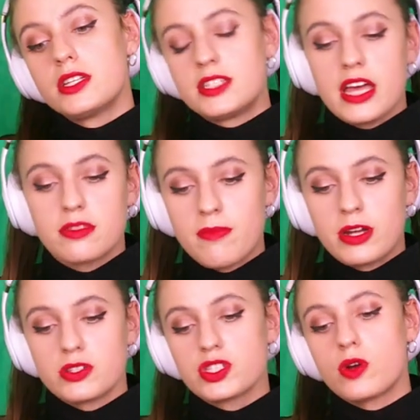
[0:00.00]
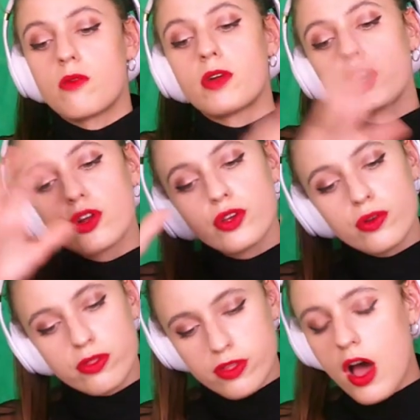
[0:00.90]
death metal. So I want to know your
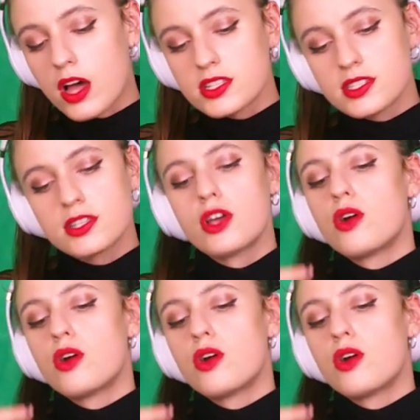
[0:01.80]
thoughts.